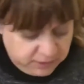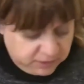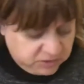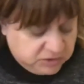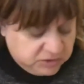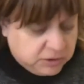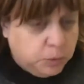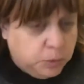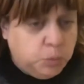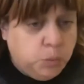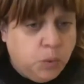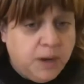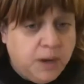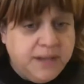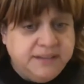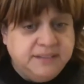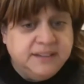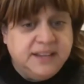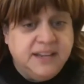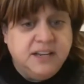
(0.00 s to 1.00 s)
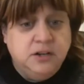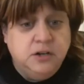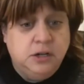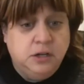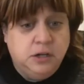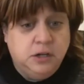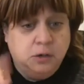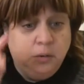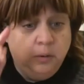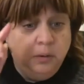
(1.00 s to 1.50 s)
so once I
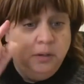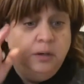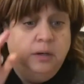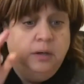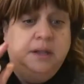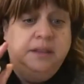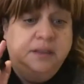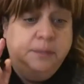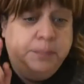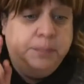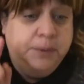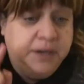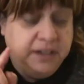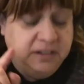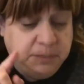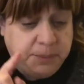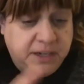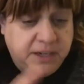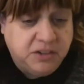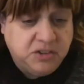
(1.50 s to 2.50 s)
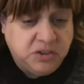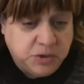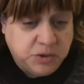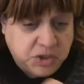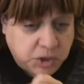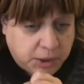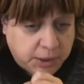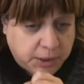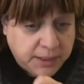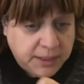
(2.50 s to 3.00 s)
knew the book is about a Jewish
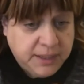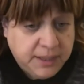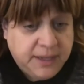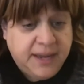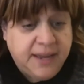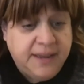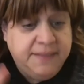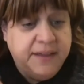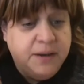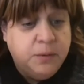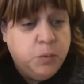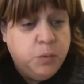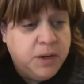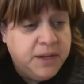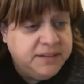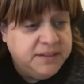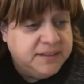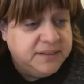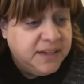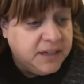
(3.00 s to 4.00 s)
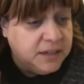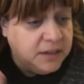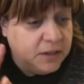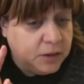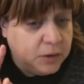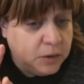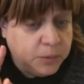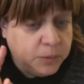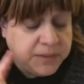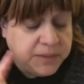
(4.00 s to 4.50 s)
dog. And then once I
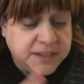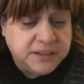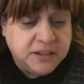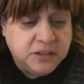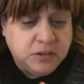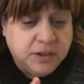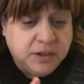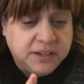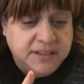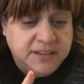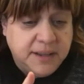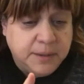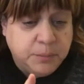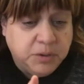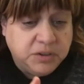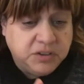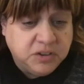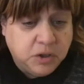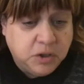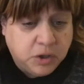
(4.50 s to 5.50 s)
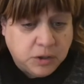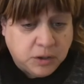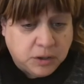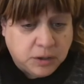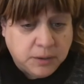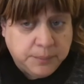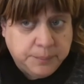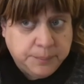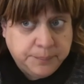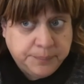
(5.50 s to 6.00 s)
knew that the dog's name was
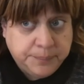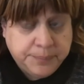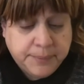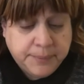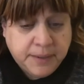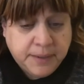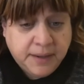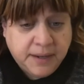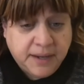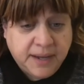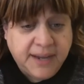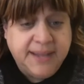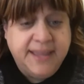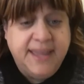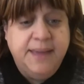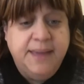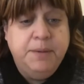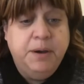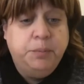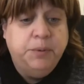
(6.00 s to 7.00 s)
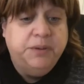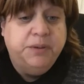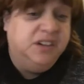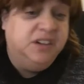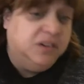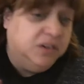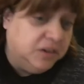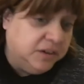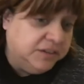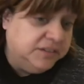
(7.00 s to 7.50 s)
Kugel, I came up with the
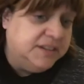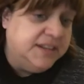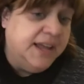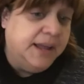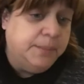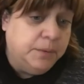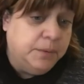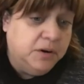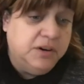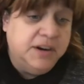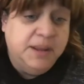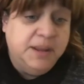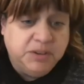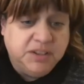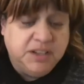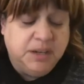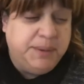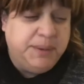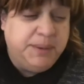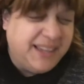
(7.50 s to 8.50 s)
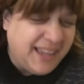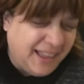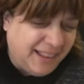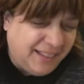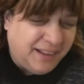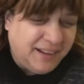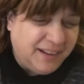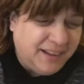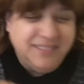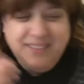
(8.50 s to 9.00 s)
girl's name. Her name was going to be
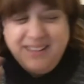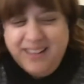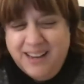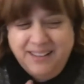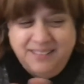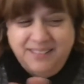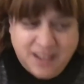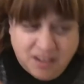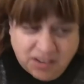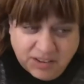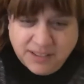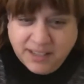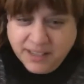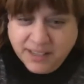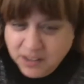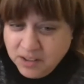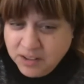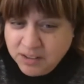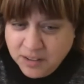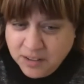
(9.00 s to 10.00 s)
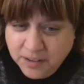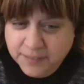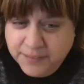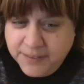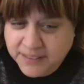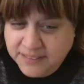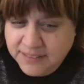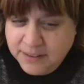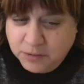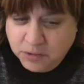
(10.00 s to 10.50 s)
Kayla because it kind of sounded like Kugel and
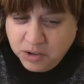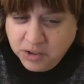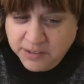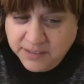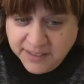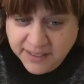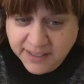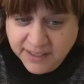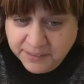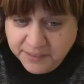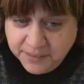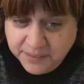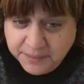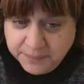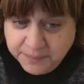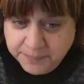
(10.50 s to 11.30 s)
they sound good together.